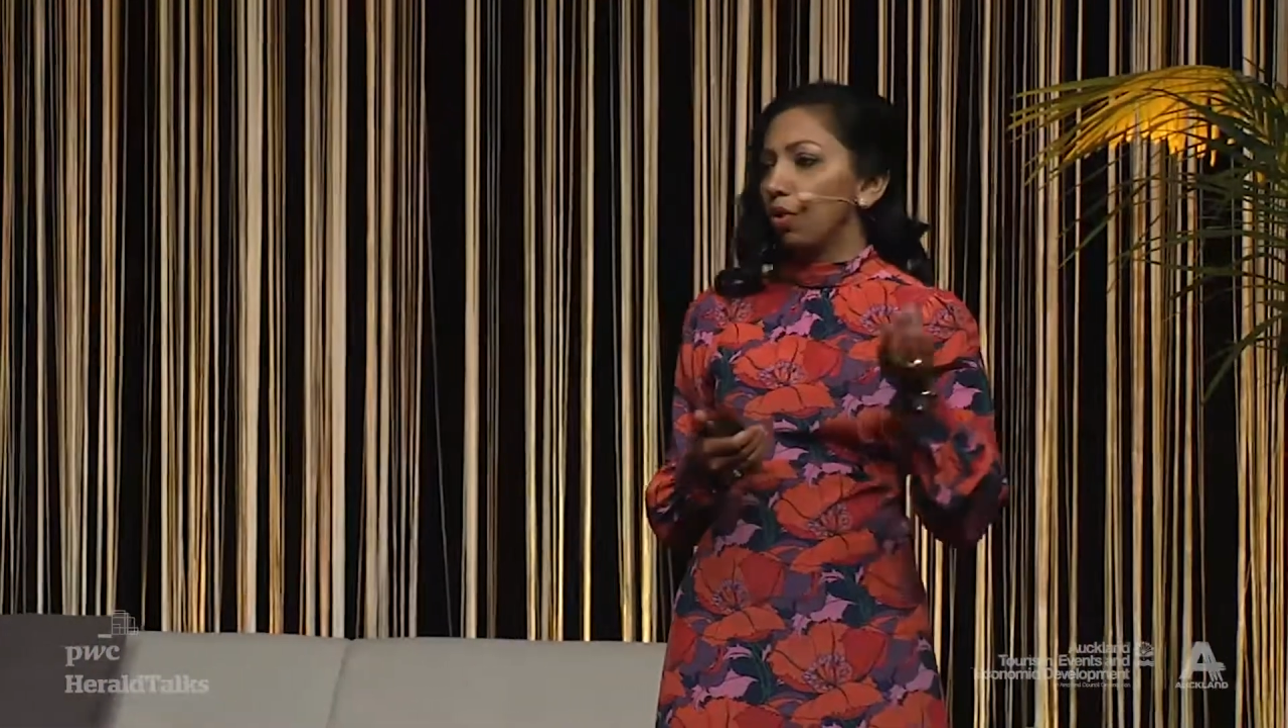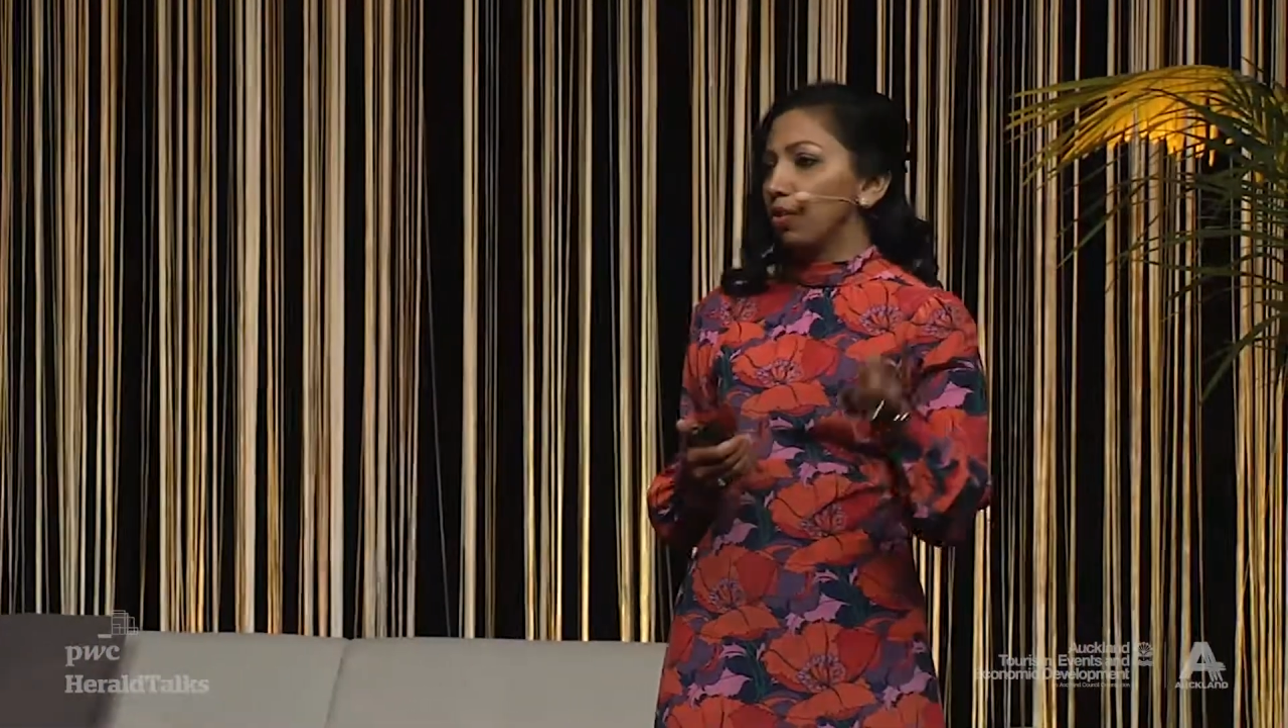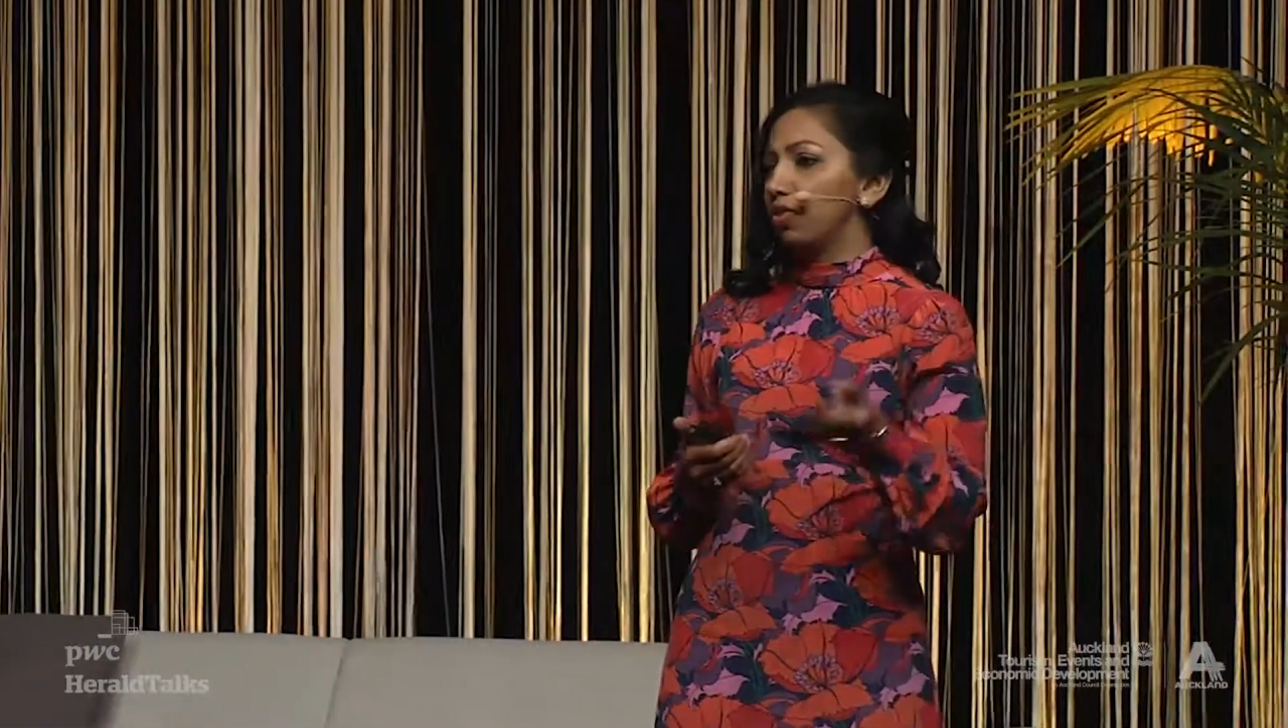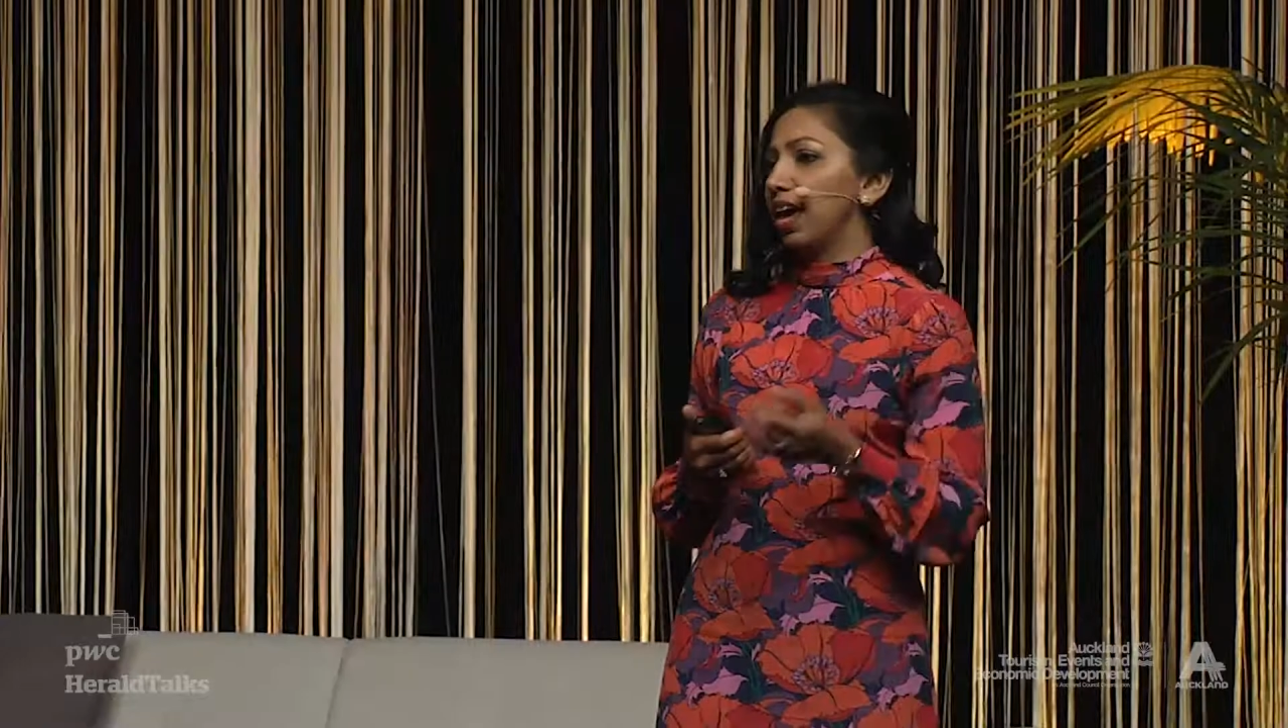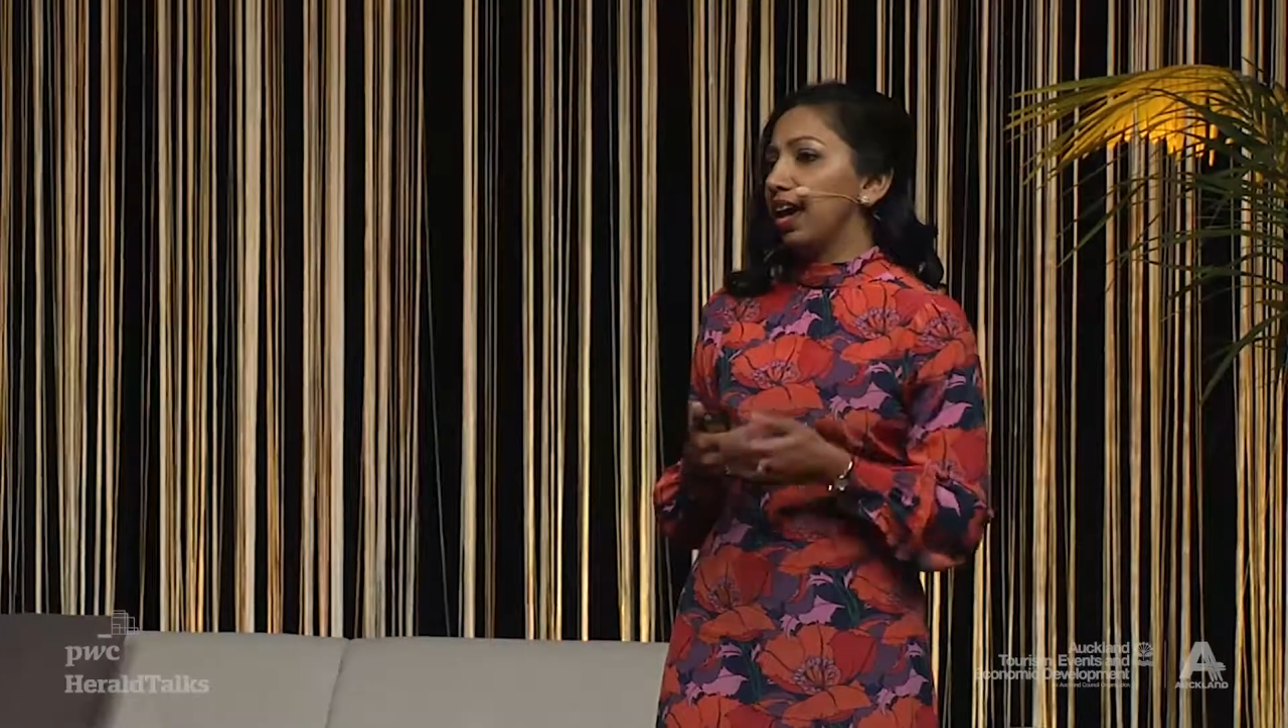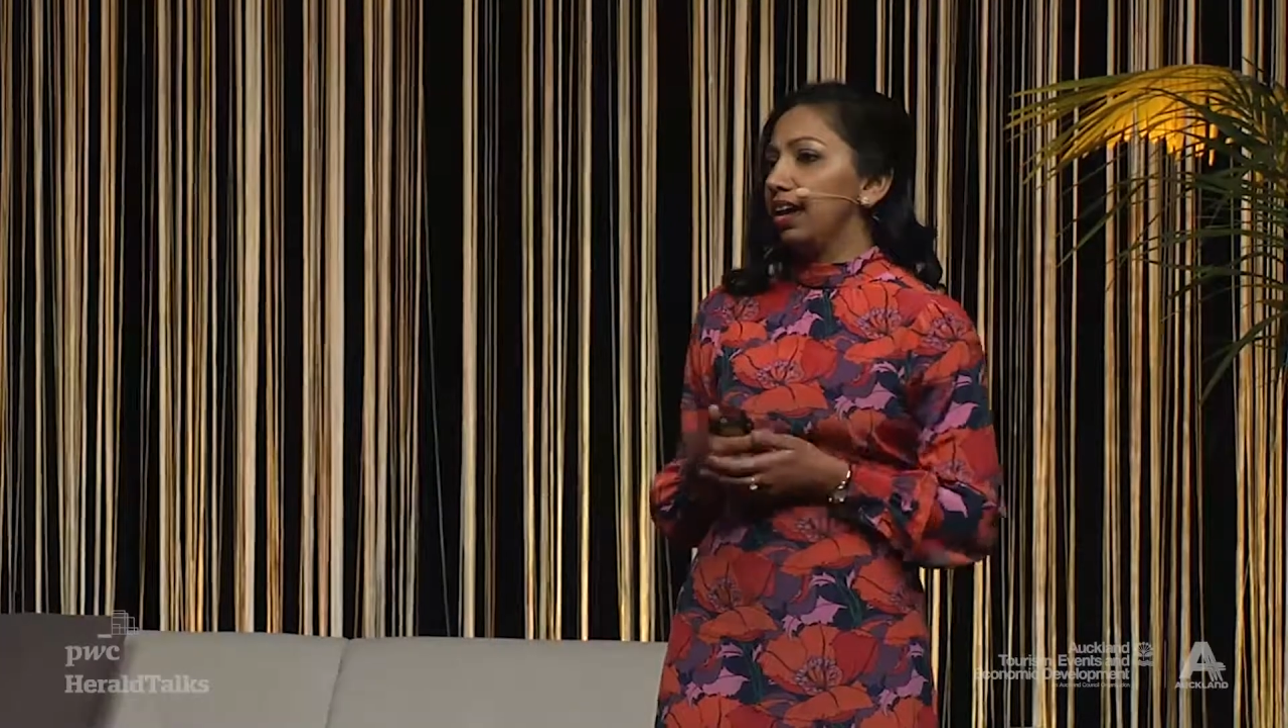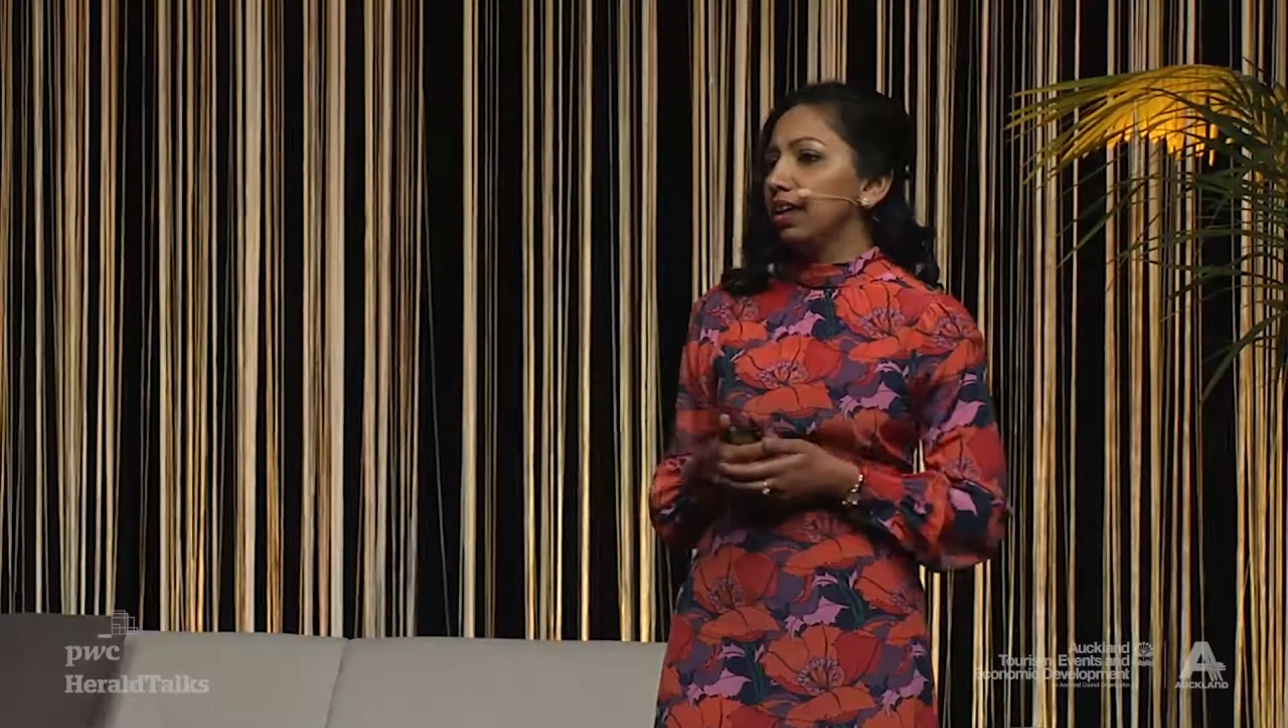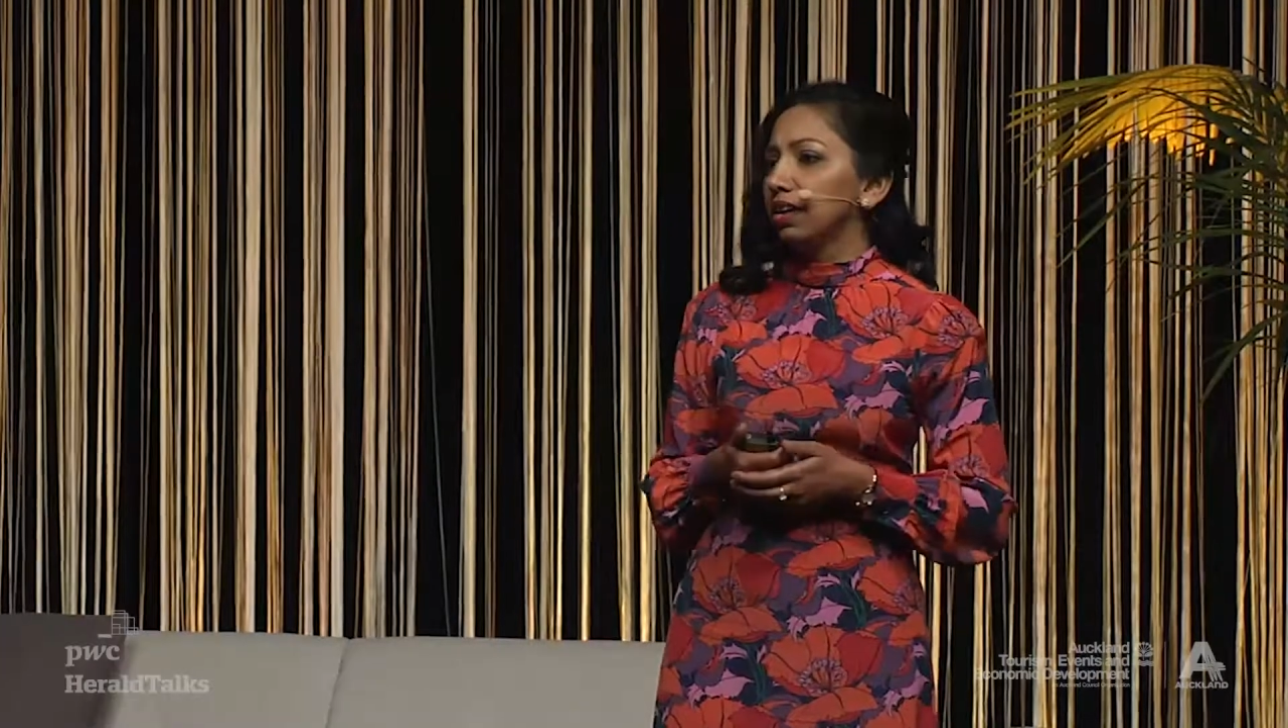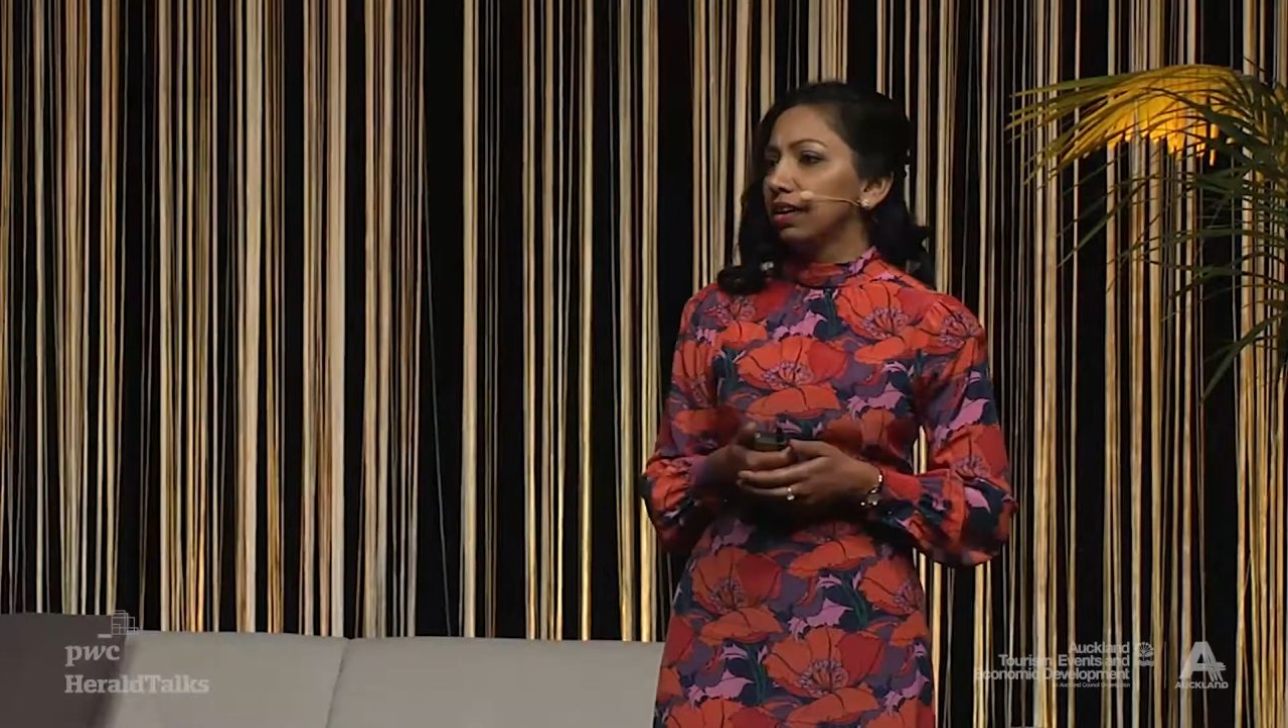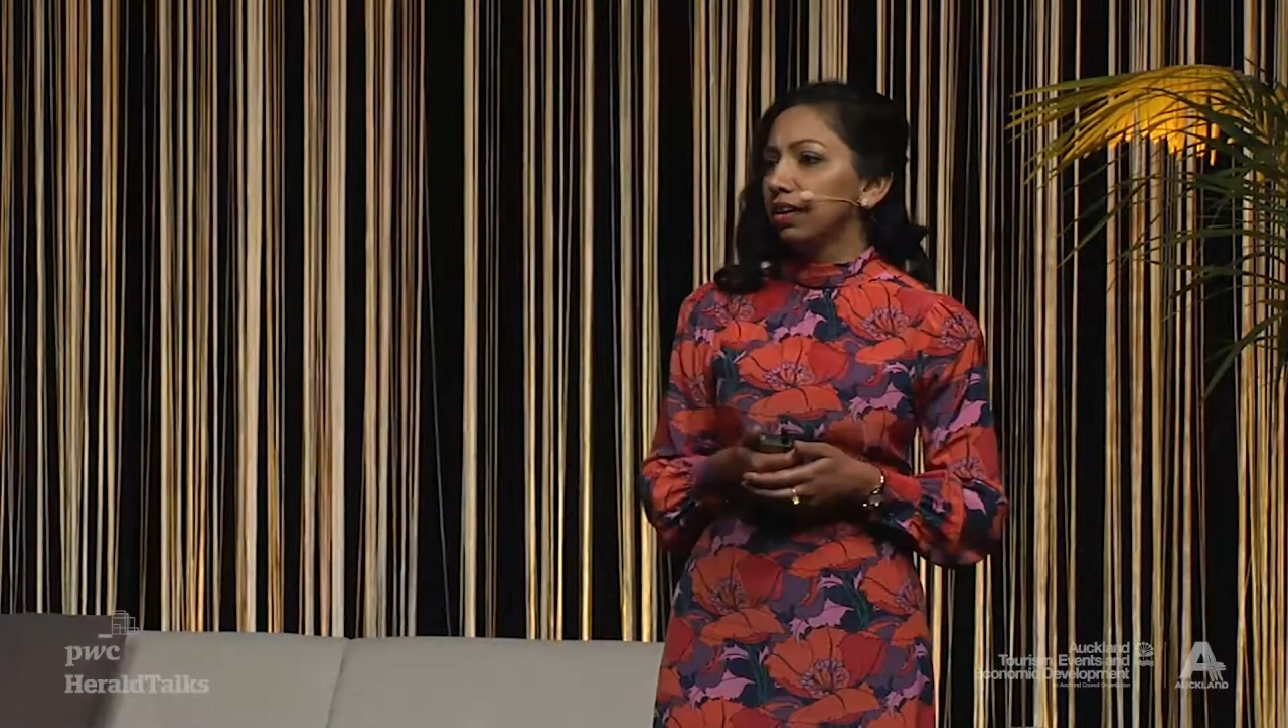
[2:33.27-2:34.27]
or they,